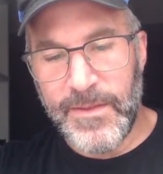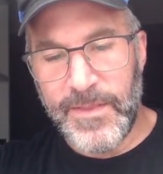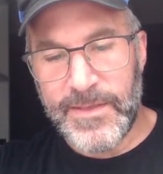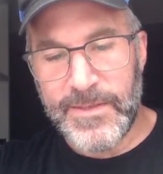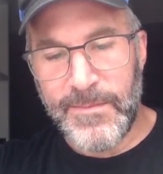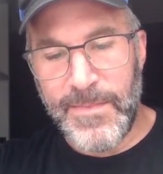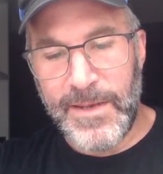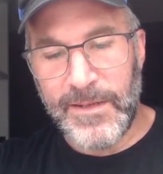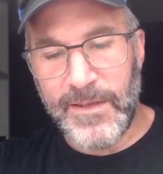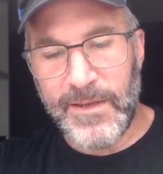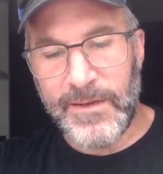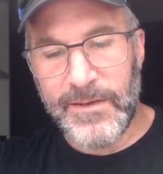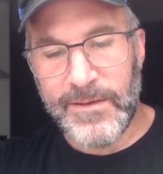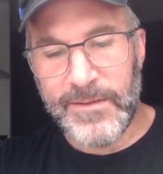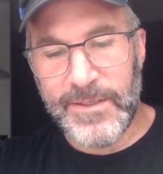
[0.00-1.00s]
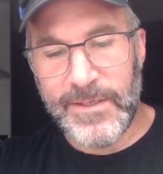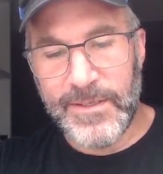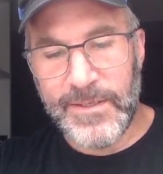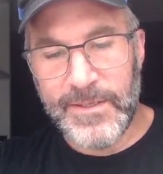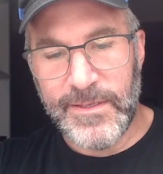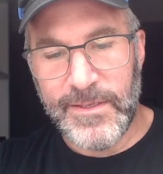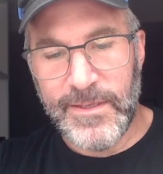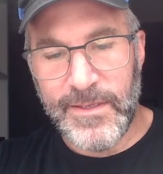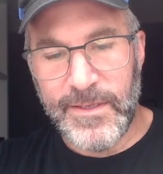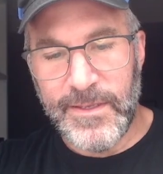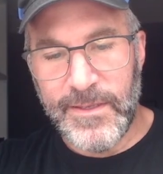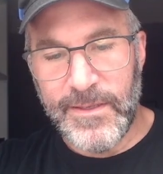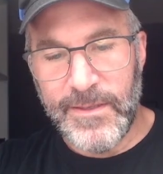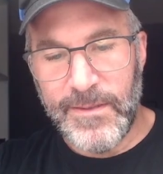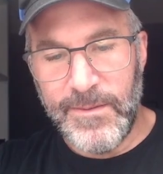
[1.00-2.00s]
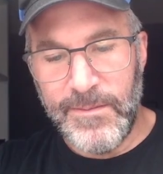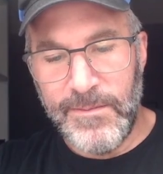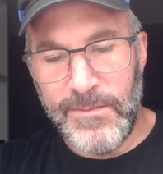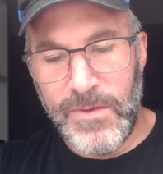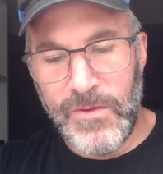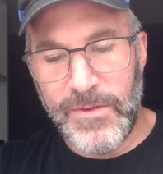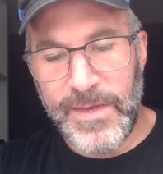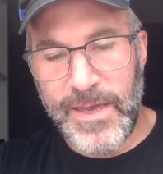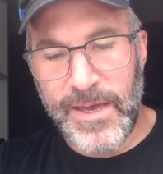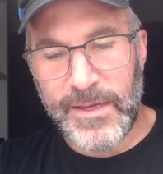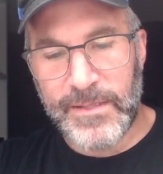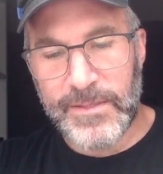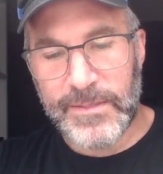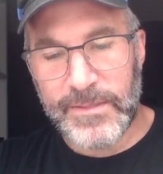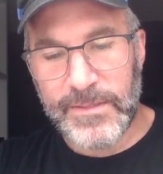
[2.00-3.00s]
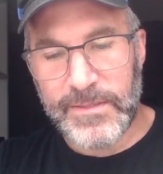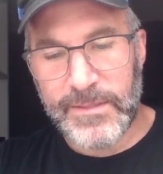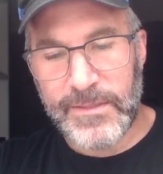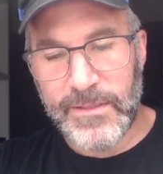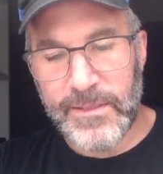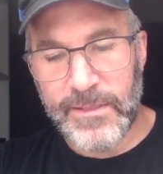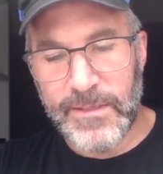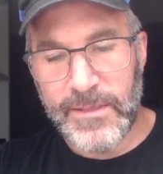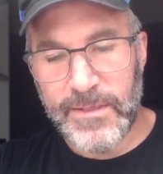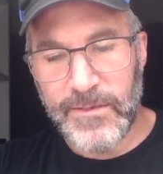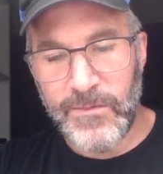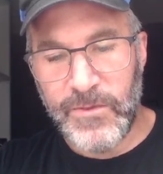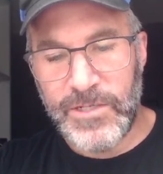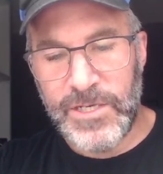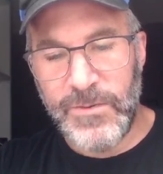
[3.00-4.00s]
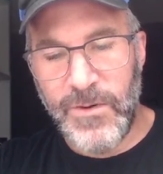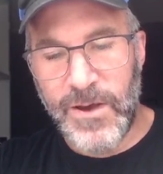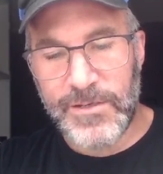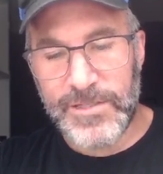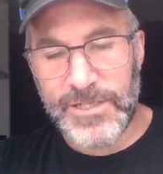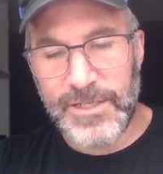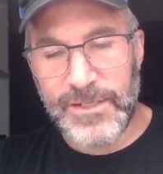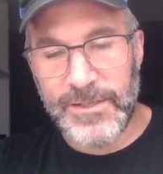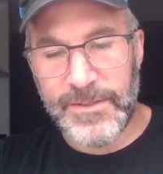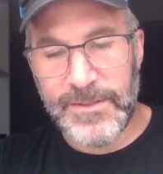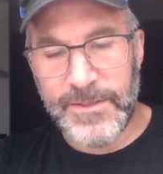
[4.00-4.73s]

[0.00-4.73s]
That's a metal card. Mew-EX. Wishy-Washy.